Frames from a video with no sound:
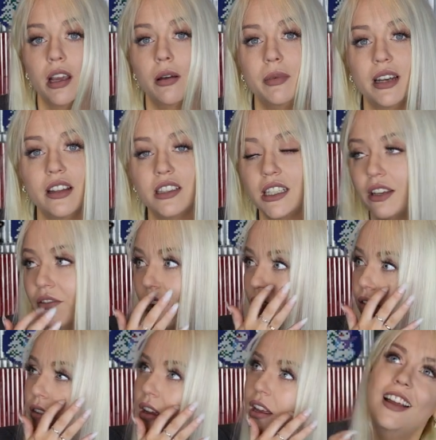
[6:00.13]
Megami Tensei
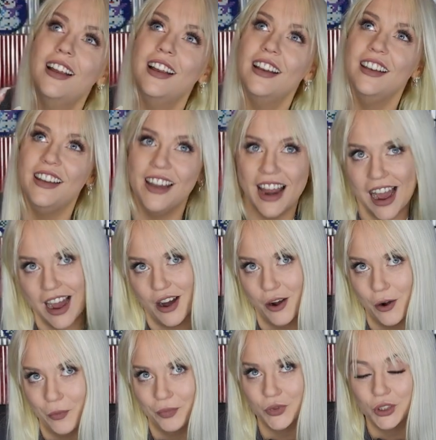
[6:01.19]
5.
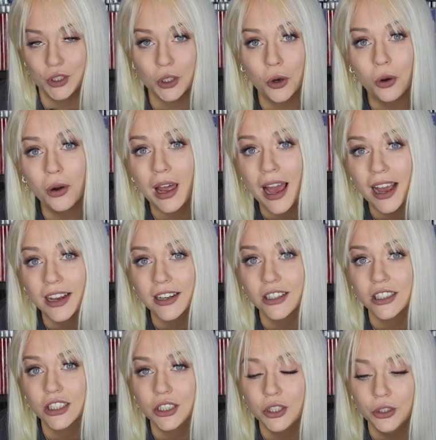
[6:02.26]
Now, Soul
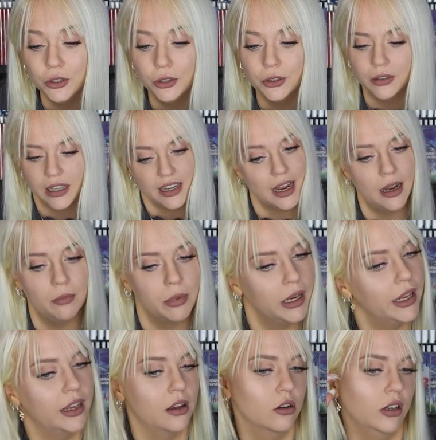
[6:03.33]
Hackers 2, yeah I'm
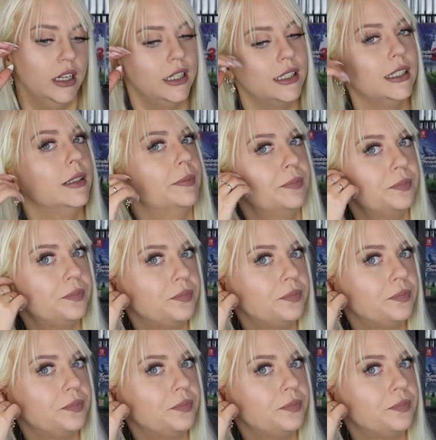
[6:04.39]
playing on easy.